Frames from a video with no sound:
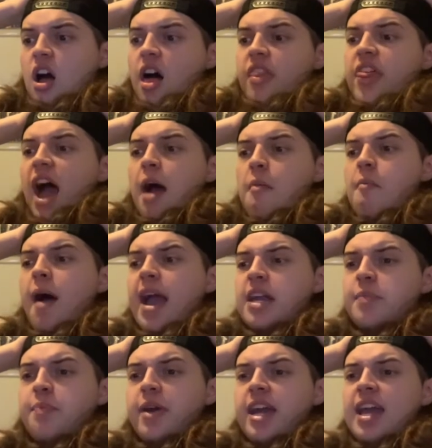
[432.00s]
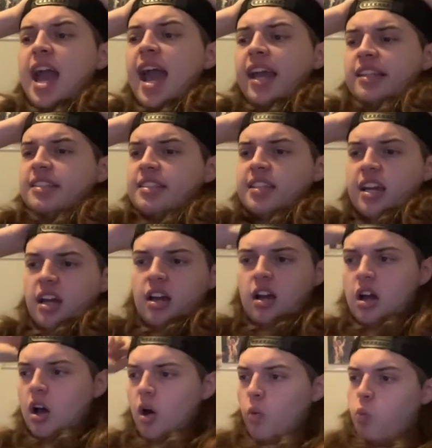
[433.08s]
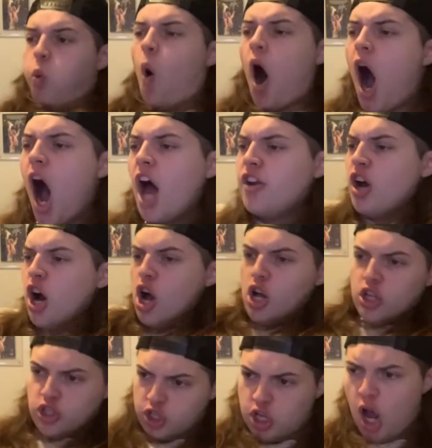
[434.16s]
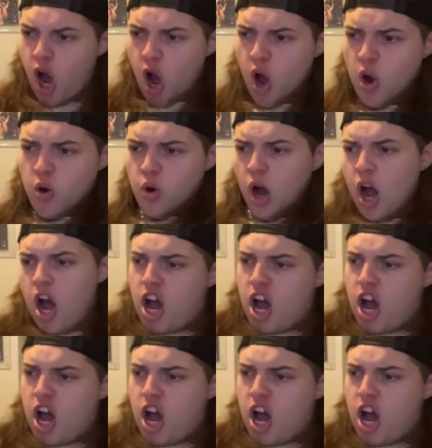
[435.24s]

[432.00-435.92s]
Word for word: That may be it. One, two,